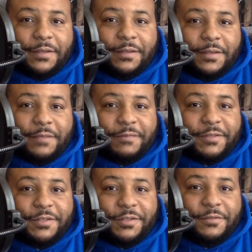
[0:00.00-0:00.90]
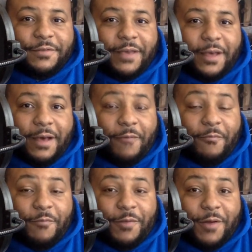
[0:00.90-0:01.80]
It was a shoe that
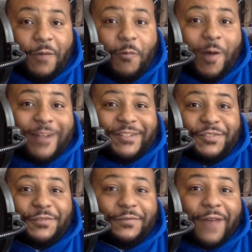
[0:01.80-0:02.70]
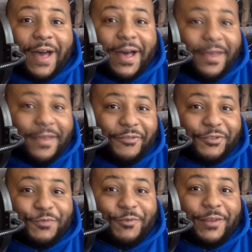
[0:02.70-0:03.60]
I watched survive for
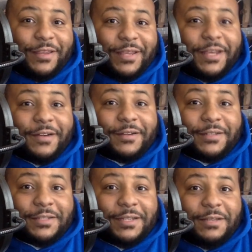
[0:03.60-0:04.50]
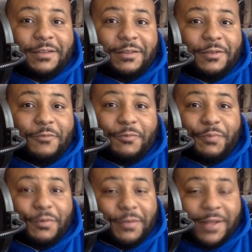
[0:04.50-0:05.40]
20 years as he, would
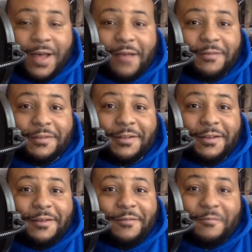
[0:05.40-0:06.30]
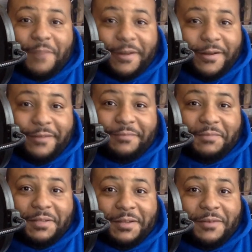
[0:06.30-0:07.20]
pull it out, wear it,
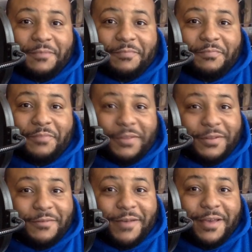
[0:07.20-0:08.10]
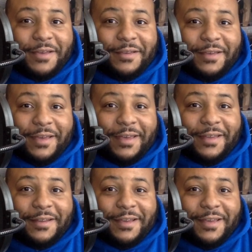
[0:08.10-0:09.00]
put it away,
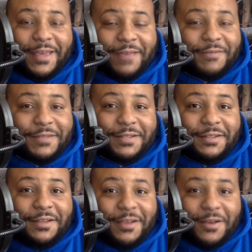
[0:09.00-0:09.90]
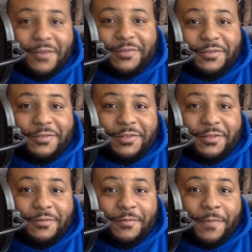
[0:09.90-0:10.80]
and it was his go-to
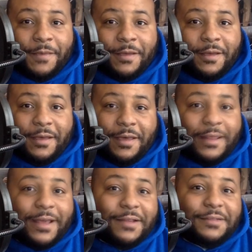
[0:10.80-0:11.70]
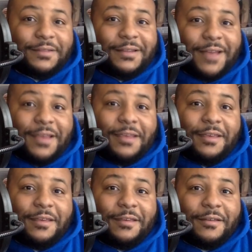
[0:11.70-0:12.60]
shoe. And that is the
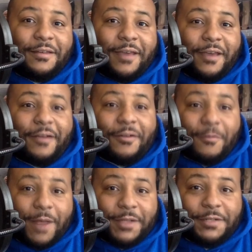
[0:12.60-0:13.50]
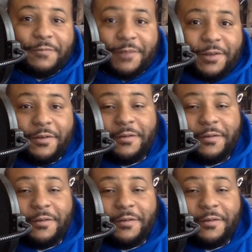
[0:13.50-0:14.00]
Nike Air Huarache runner.